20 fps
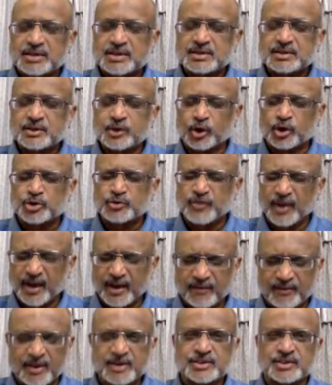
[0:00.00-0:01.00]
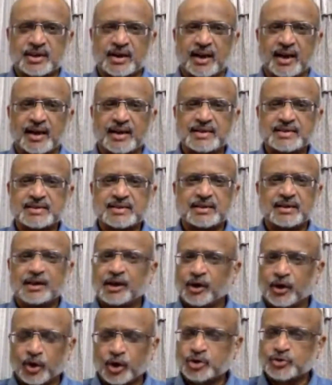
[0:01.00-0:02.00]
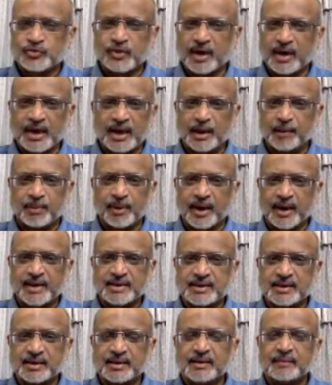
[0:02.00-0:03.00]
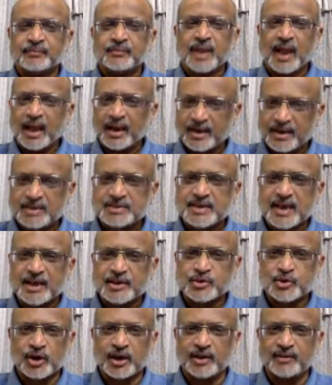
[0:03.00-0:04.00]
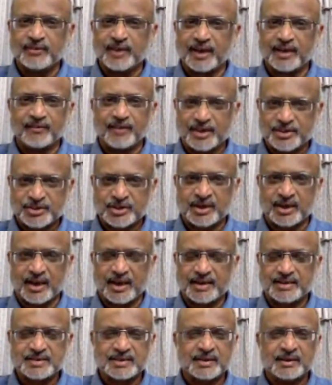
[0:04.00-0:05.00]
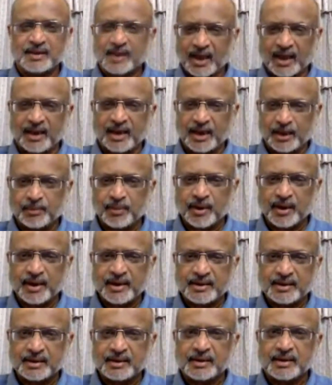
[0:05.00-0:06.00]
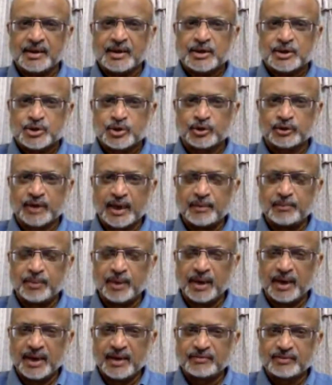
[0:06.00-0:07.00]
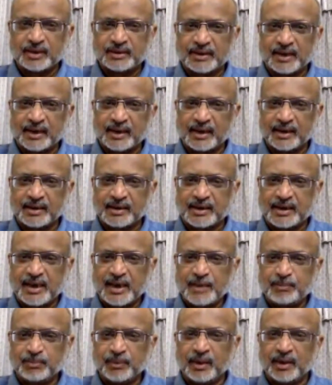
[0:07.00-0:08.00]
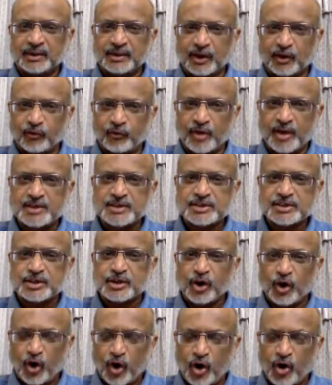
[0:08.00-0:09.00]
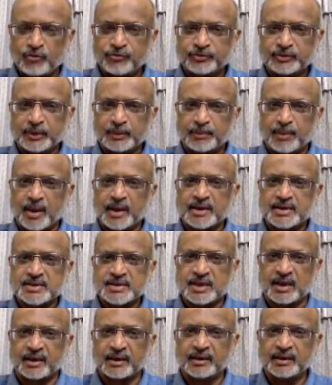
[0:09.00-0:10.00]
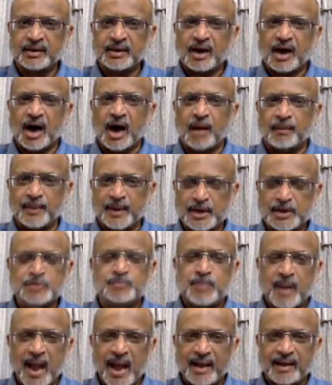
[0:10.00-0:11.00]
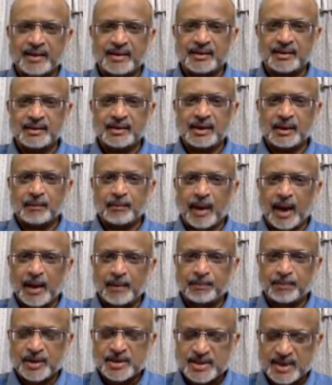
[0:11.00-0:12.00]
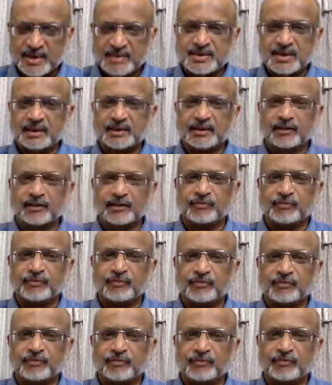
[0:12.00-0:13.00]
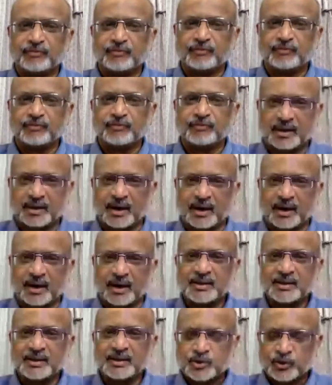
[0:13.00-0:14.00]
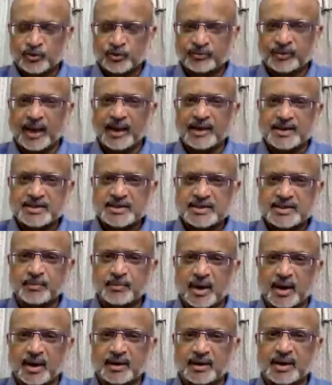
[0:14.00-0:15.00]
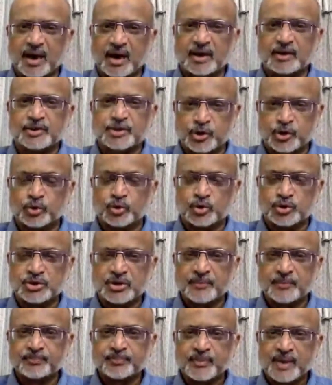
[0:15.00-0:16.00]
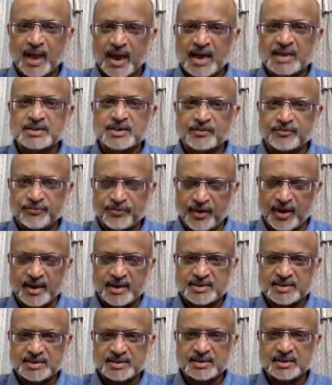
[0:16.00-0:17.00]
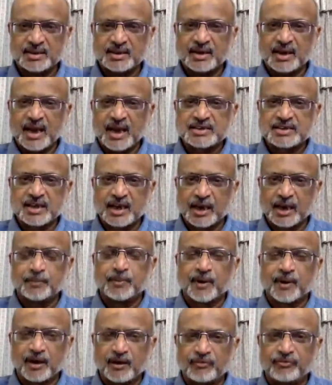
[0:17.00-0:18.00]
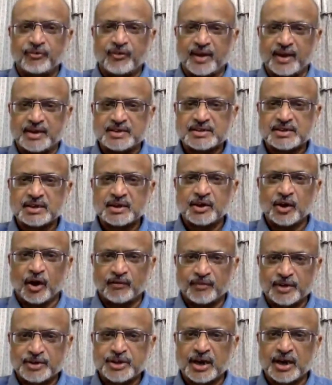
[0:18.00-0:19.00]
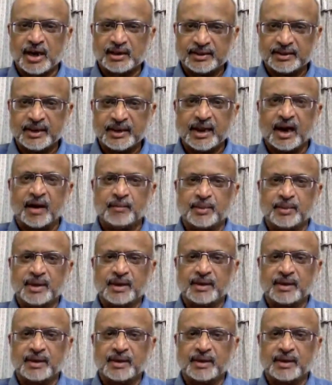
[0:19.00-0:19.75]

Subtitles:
looks very westernized, looks very liberated, and is actually very westernized and liberated. So they believe that they can keep the West off the Pakistan army's back by presenting the face of Imran Khan. So that is Imran Khan's use as a face, as a liberal face of a jihadi army.